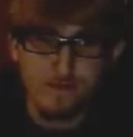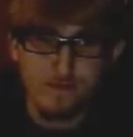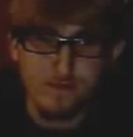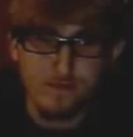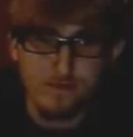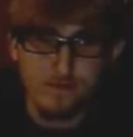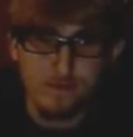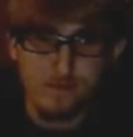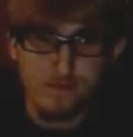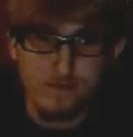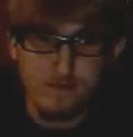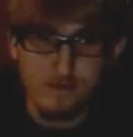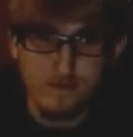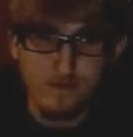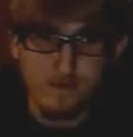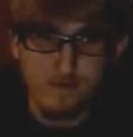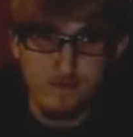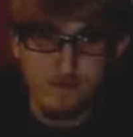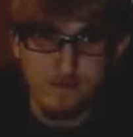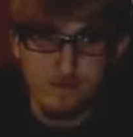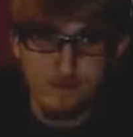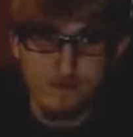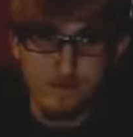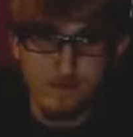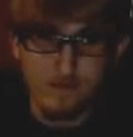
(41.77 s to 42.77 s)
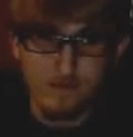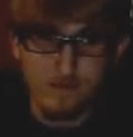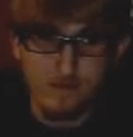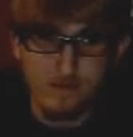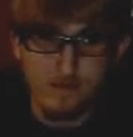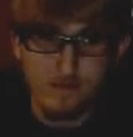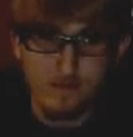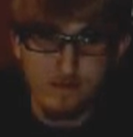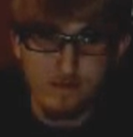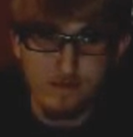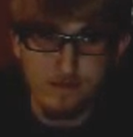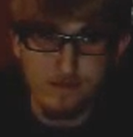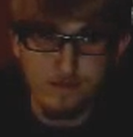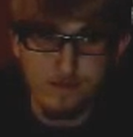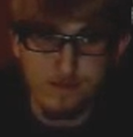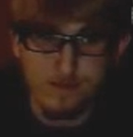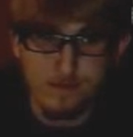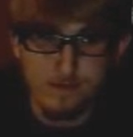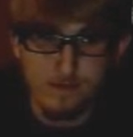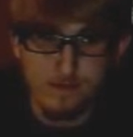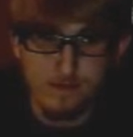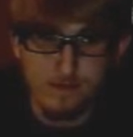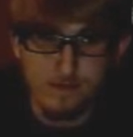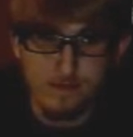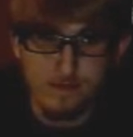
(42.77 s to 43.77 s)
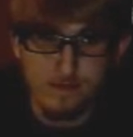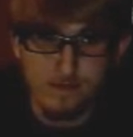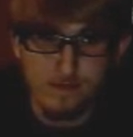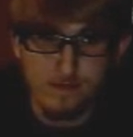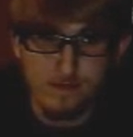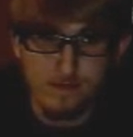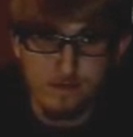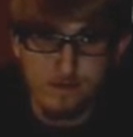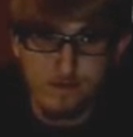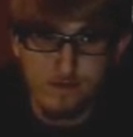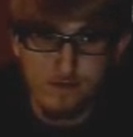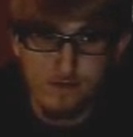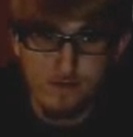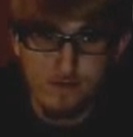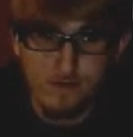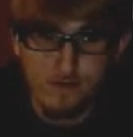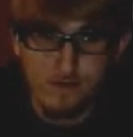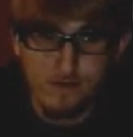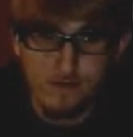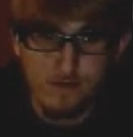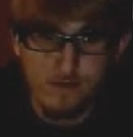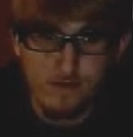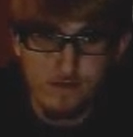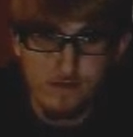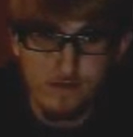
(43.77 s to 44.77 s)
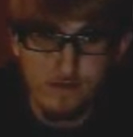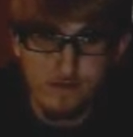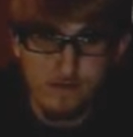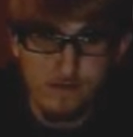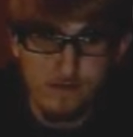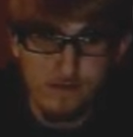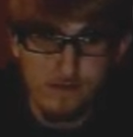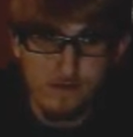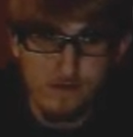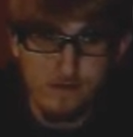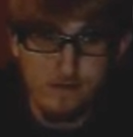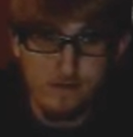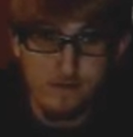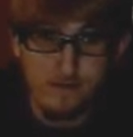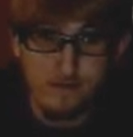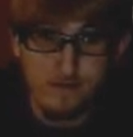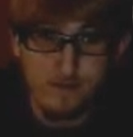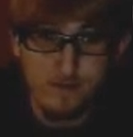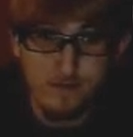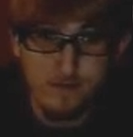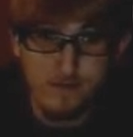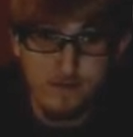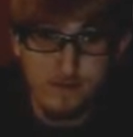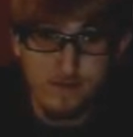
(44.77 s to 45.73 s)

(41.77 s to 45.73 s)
[no speech]